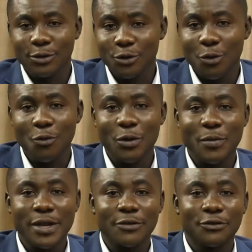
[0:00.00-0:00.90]
So with
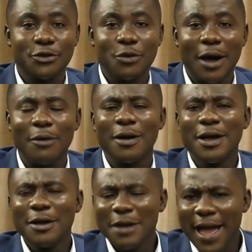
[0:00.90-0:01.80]
me in the studio are
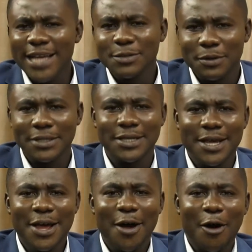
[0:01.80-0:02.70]
experts
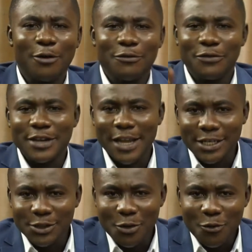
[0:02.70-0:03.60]
on
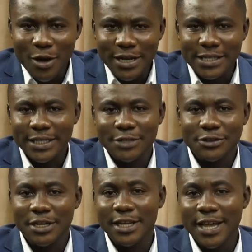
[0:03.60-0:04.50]
financial awareness and
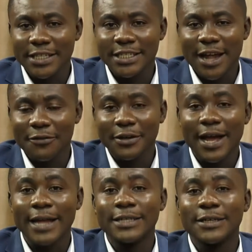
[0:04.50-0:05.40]
literacy education in
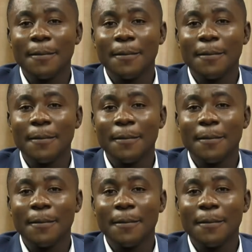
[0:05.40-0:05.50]
Africa, and